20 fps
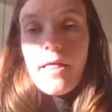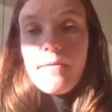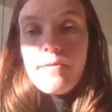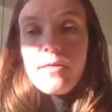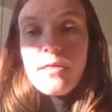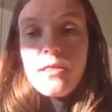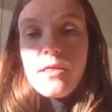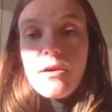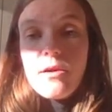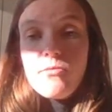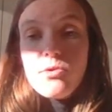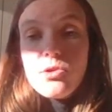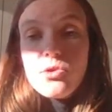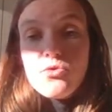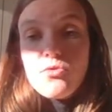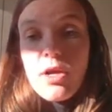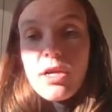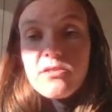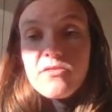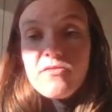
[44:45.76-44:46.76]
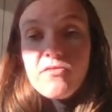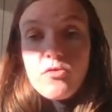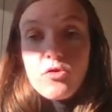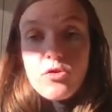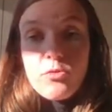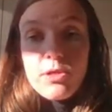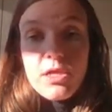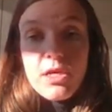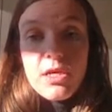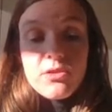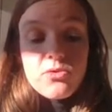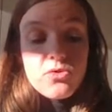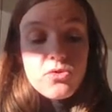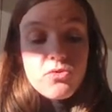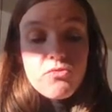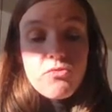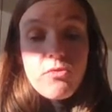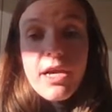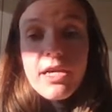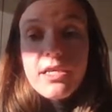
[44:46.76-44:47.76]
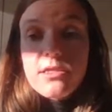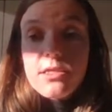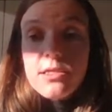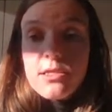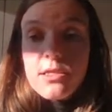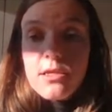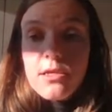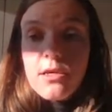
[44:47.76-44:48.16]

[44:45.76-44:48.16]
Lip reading: And then we drag the formula to the right